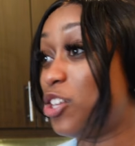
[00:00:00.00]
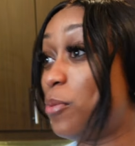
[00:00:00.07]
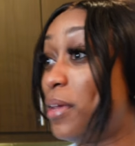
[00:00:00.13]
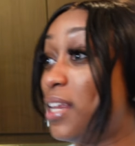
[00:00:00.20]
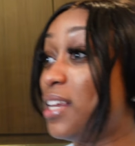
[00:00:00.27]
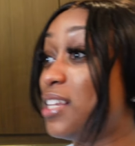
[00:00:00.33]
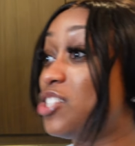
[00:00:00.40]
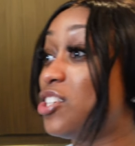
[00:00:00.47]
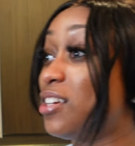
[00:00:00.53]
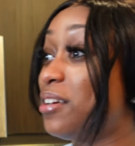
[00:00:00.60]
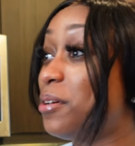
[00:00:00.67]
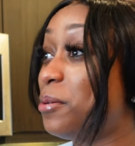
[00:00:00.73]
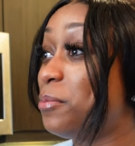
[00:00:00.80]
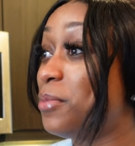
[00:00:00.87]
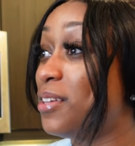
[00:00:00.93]
been in the gym?
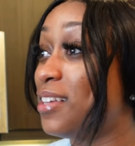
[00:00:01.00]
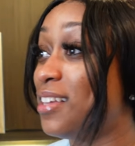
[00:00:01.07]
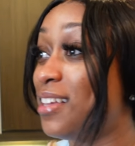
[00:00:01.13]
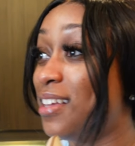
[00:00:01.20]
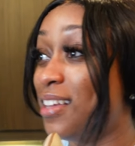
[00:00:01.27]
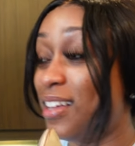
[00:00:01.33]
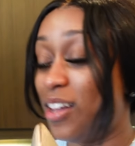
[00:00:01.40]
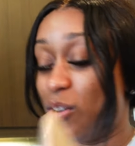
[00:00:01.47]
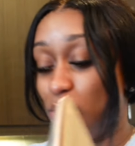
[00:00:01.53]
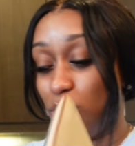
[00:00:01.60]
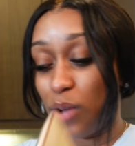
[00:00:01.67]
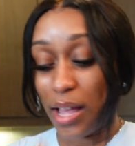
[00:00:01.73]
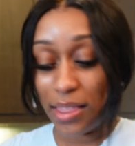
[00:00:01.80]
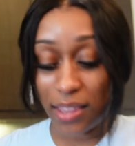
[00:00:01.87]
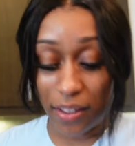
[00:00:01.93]
Oh,
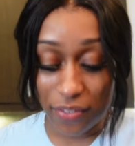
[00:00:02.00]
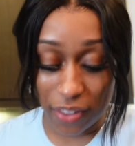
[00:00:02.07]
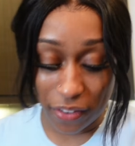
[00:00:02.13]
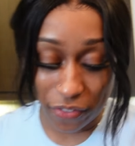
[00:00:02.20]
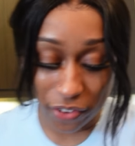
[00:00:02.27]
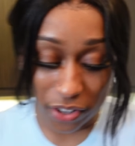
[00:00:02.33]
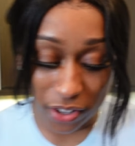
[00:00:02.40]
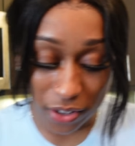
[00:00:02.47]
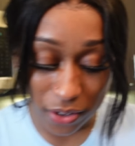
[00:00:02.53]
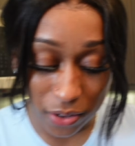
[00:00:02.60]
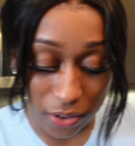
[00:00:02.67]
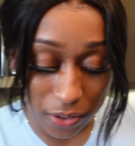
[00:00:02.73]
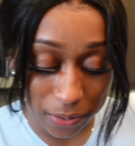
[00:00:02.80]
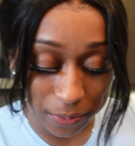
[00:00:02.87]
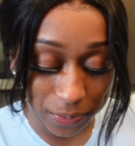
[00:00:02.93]
I love that for
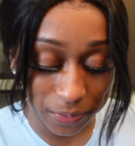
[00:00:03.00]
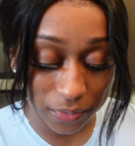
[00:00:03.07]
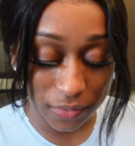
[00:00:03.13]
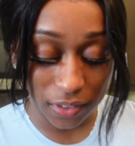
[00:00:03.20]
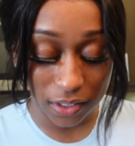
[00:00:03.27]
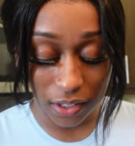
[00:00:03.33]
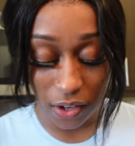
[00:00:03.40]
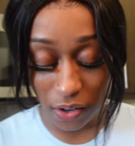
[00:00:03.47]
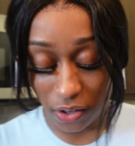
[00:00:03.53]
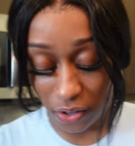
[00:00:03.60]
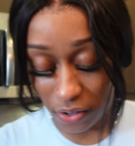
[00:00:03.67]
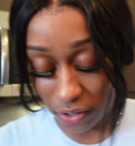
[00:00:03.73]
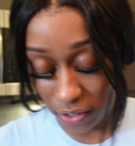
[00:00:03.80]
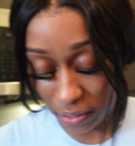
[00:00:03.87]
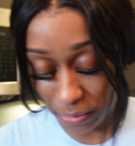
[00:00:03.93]
you. Hold on,
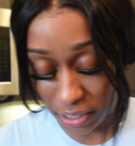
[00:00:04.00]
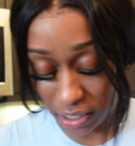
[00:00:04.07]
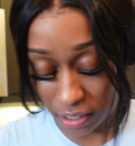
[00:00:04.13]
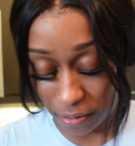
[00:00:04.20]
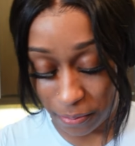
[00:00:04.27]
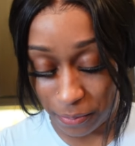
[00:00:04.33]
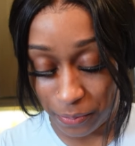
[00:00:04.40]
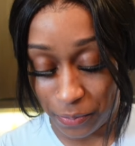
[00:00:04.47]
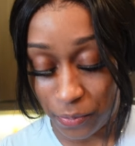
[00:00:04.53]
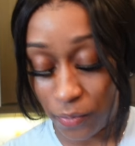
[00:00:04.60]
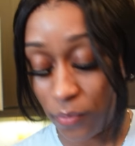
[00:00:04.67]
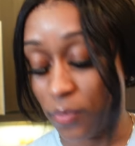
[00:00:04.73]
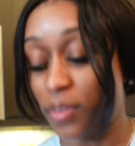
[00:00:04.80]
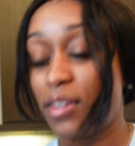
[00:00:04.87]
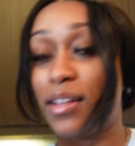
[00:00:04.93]
hold on, let's see.
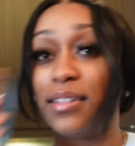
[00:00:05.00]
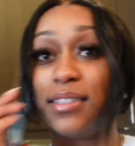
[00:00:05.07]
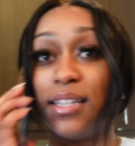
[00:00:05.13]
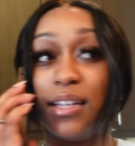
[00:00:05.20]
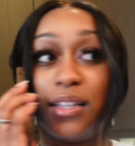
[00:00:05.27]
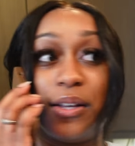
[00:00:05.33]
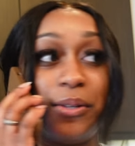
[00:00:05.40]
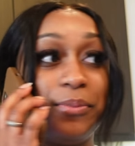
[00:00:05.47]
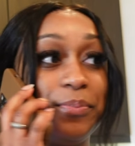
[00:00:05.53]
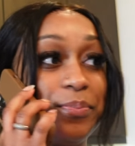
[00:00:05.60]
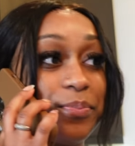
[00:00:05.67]
Hello.